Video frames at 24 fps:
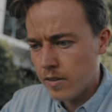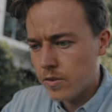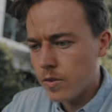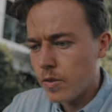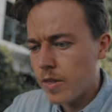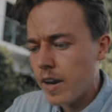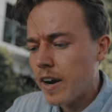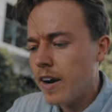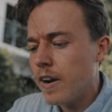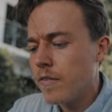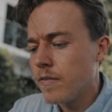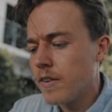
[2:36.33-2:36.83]
So
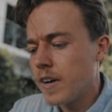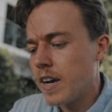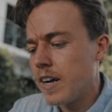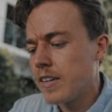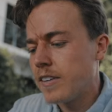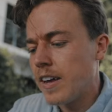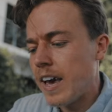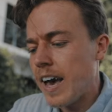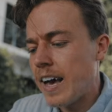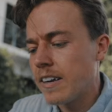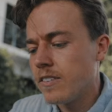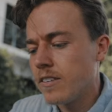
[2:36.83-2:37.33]
there I
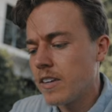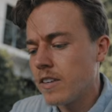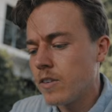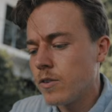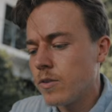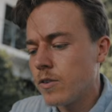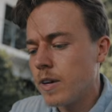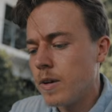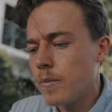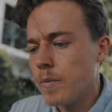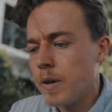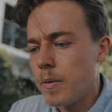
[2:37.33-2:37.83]
forgot to ask it
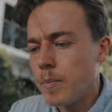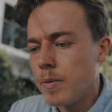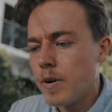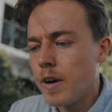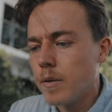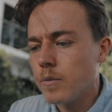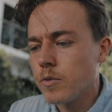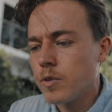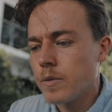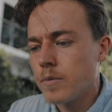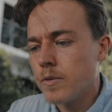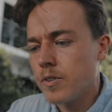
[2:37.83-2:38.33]
to write me a
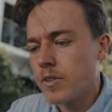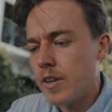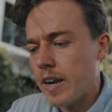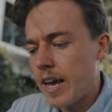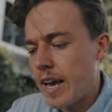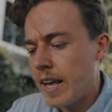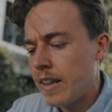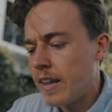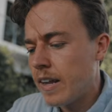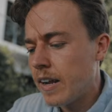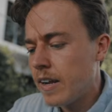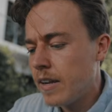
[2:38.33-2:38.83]
prompt, so I'm just
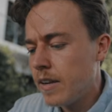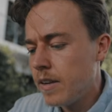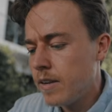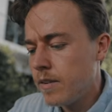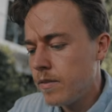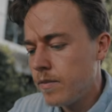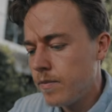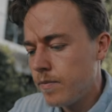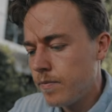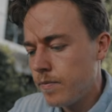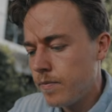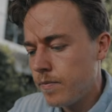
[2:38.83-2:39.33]
gonna add that in.
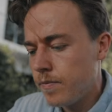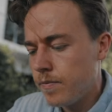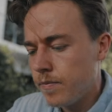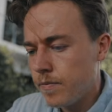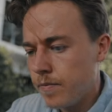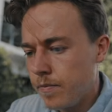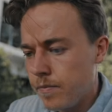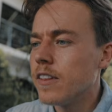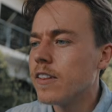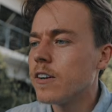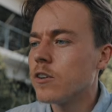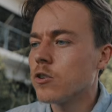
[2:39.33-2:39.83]
And
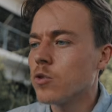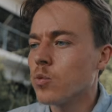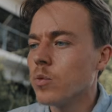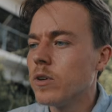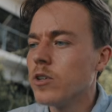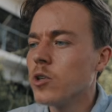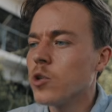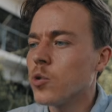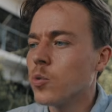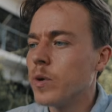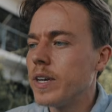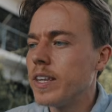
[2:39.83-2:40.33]
then there's
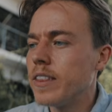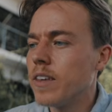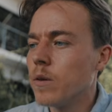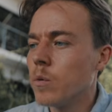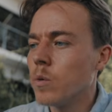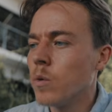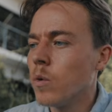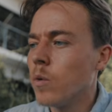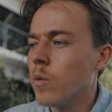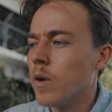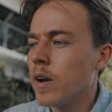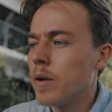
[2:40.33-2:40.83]
one tweak that
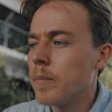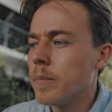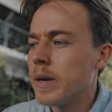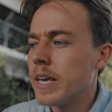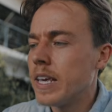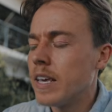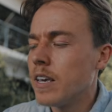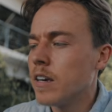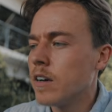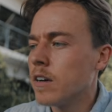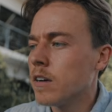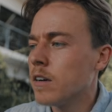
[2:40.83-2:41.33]
we will wanna
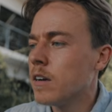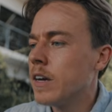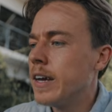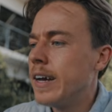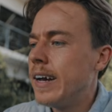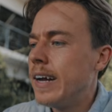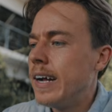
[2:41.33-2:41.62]
make here.